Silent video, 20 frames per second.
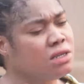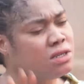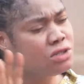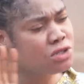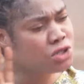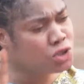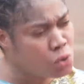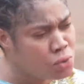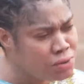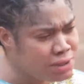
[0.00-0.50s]

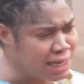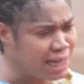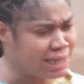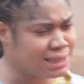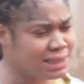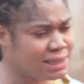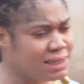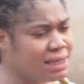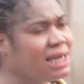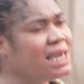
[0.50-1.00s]
so
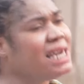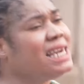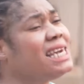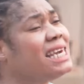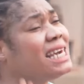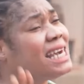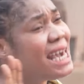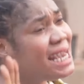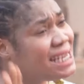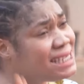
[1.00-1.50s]
that in
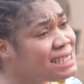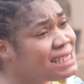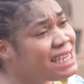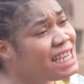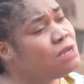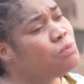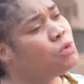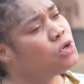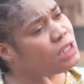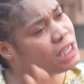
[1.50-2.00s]
case
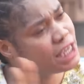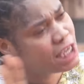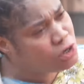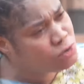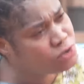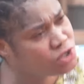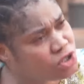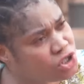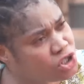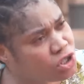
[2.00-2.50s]
anyone
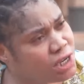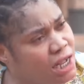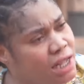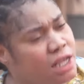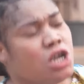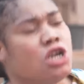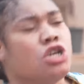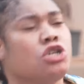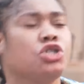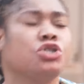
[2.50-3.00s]
kills each other,
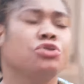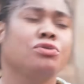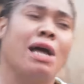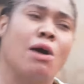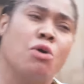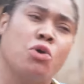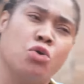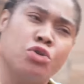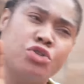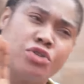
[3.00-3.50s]
she should
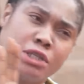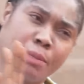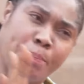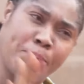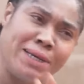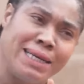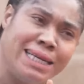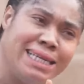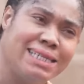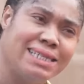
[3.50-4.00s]
now go to the
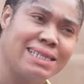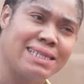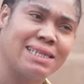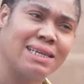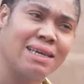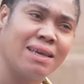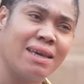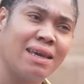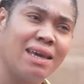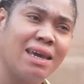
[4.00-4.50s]

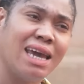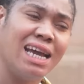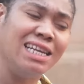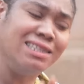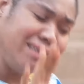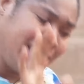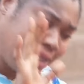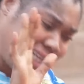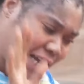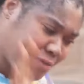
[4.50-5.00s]
police and